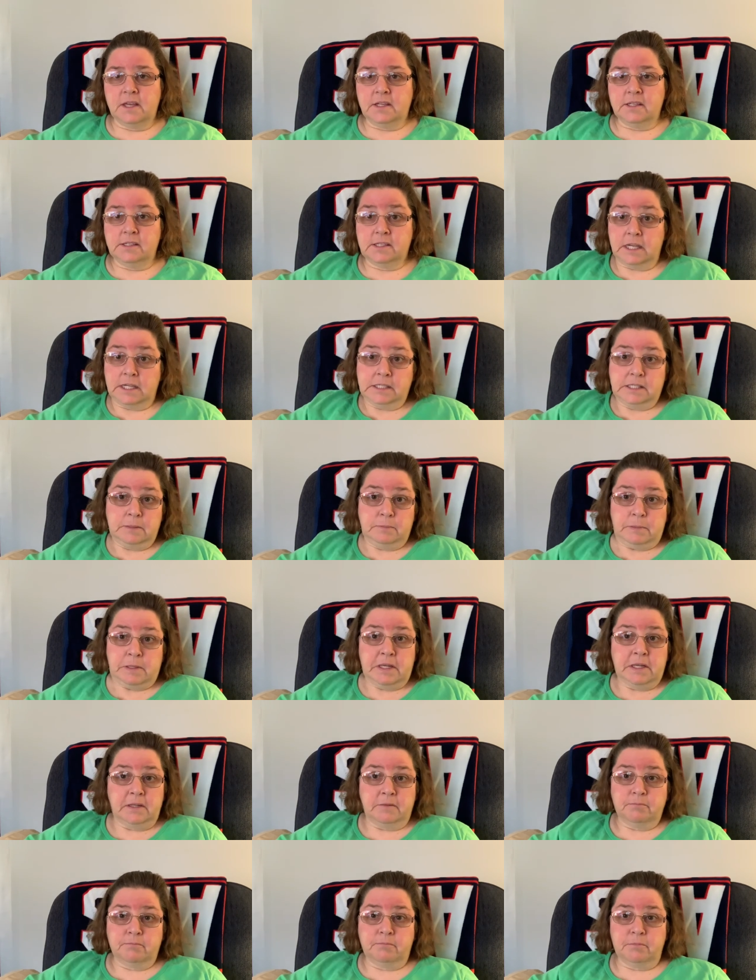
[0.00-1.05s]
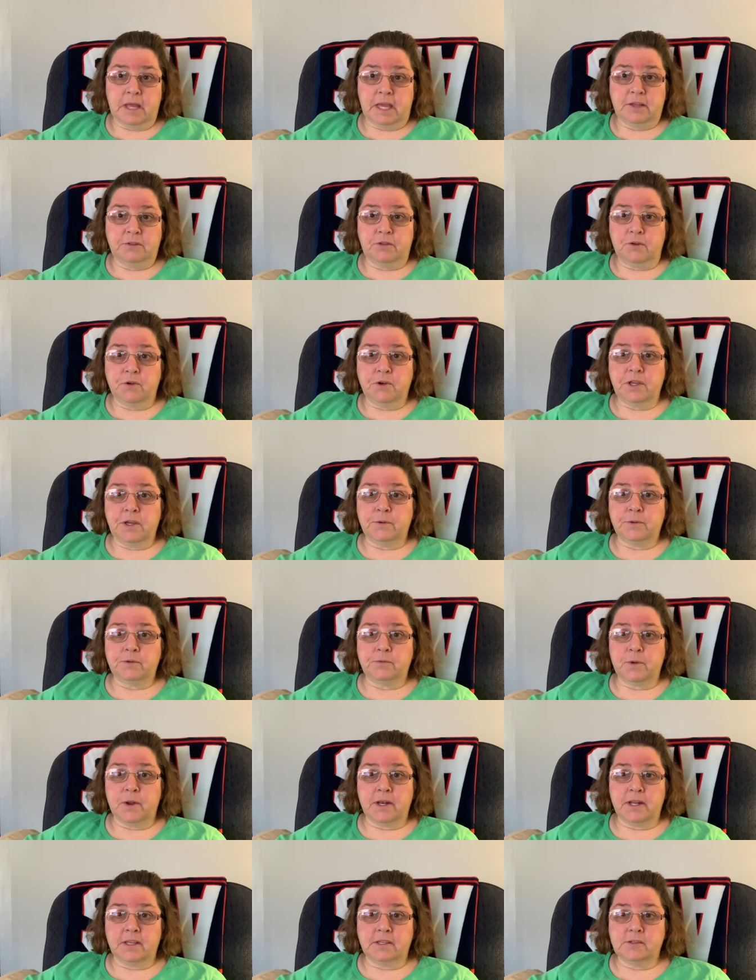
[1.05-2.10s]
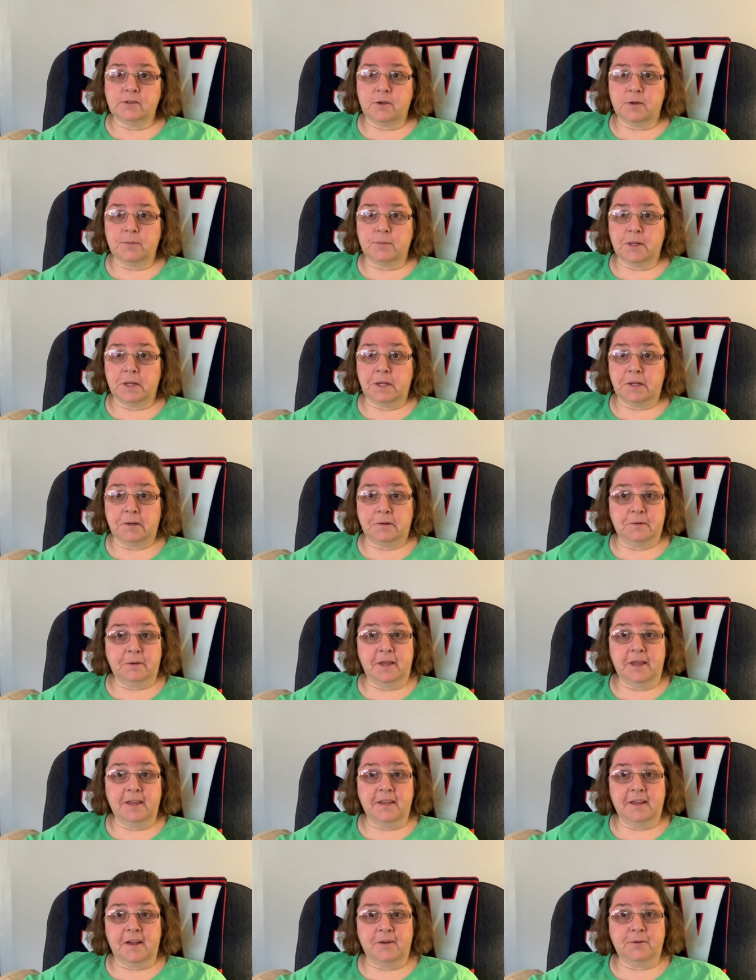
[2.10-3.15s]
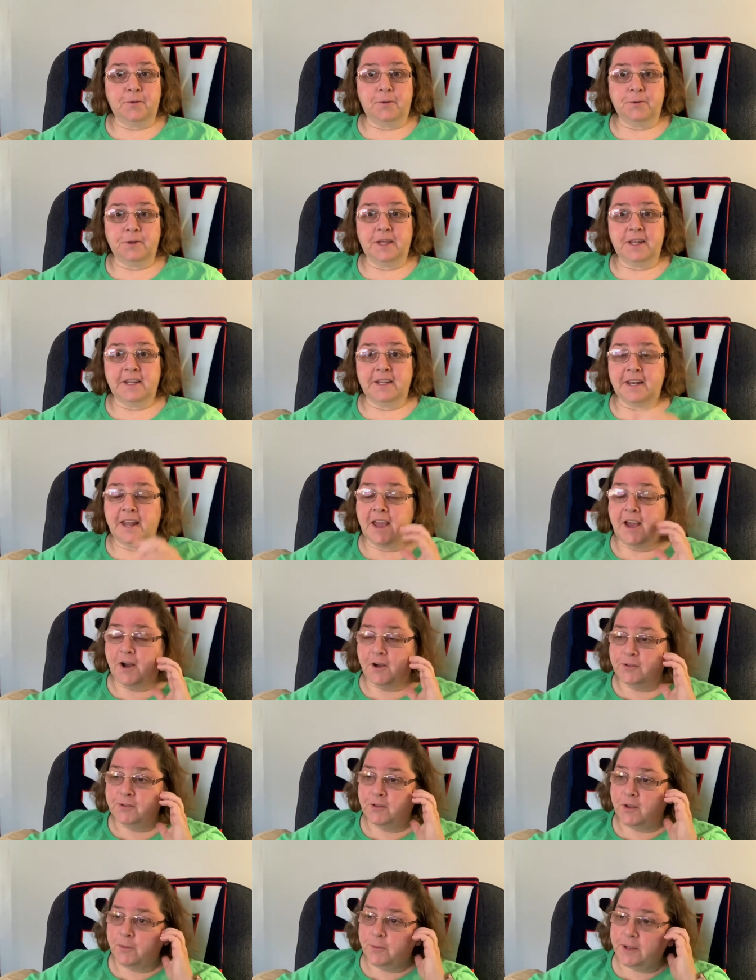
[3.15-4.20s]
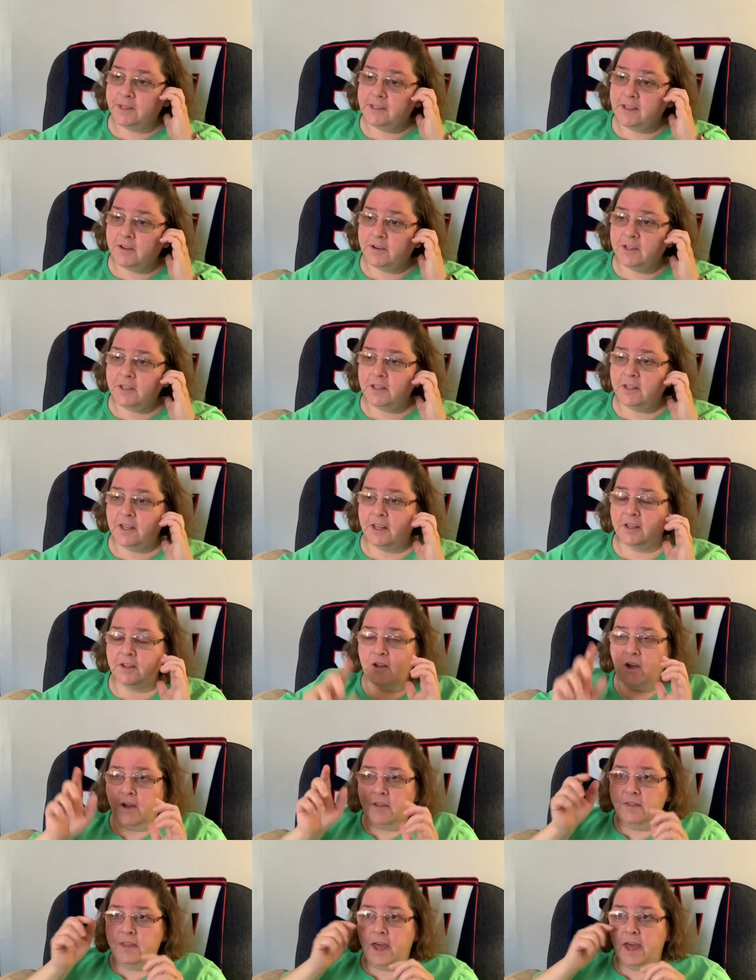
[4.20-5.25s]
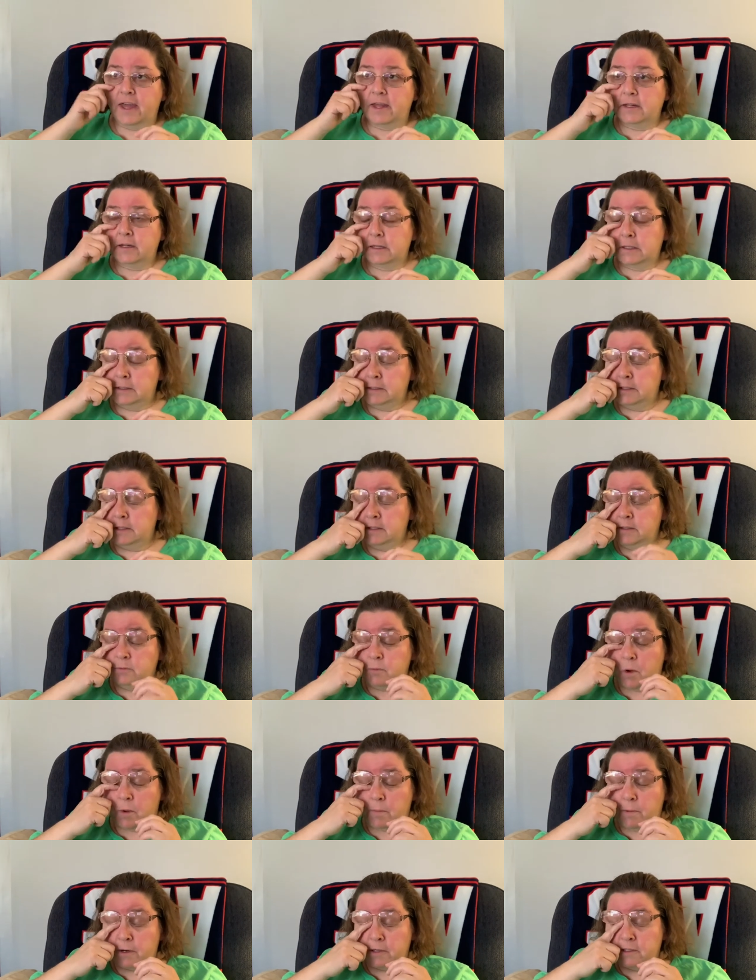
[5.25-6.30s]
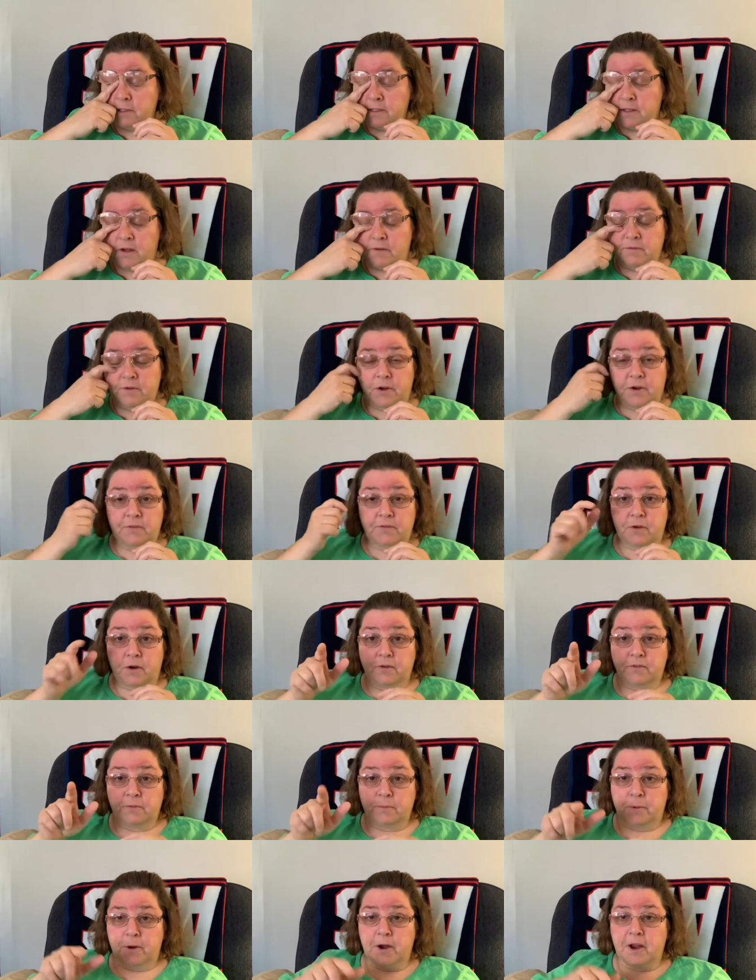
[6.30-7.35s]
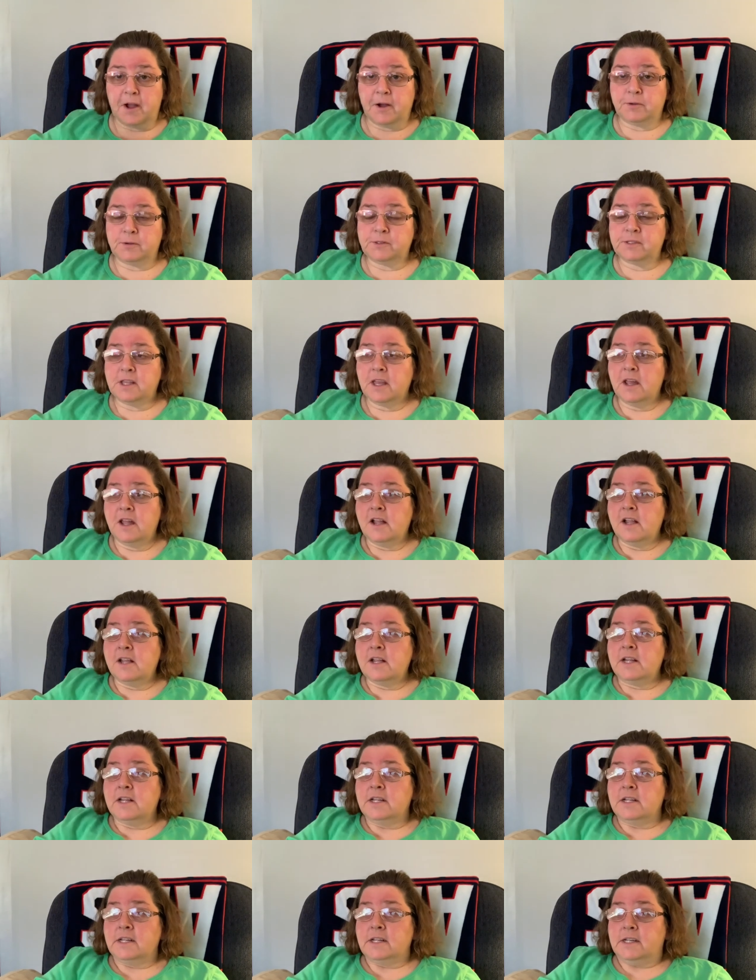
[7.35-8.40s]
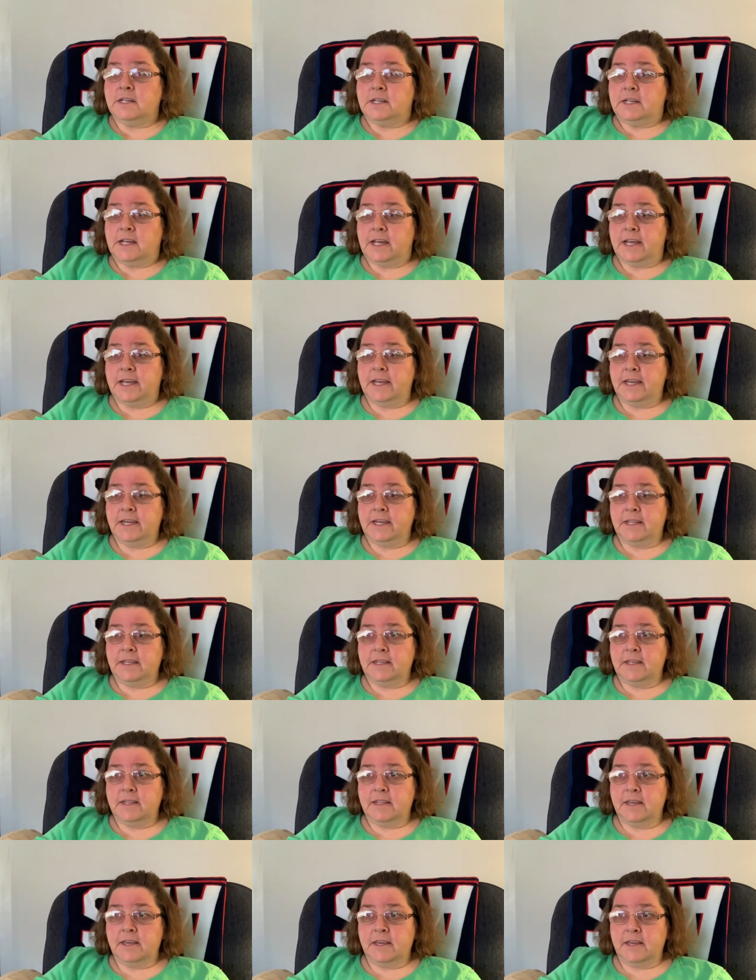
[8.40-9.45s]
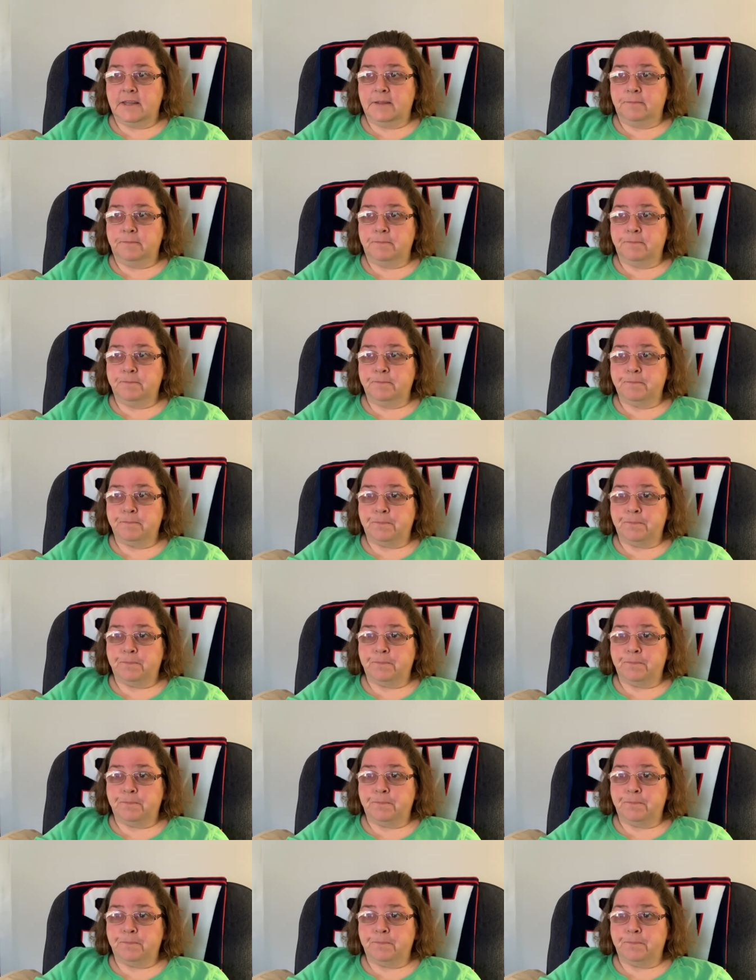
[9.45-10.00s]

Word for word: texted me at 8.30 it was ready. So I'm like, okay, I'll go get it now. So I went down and, got that because this Walmart's not very far from our house. And then